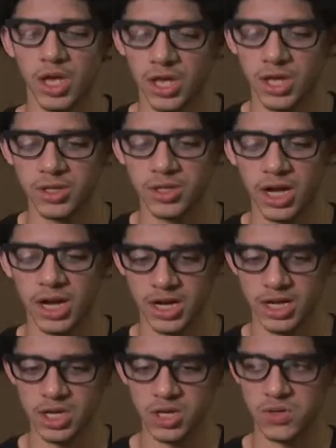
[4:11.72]
up and I got
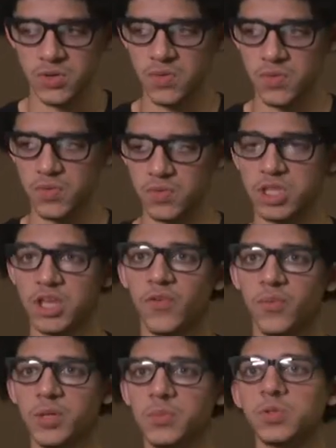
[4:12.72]
to hear
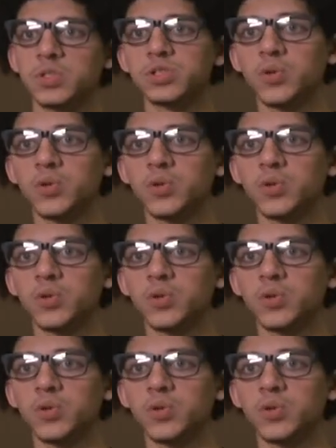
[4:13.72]
different people's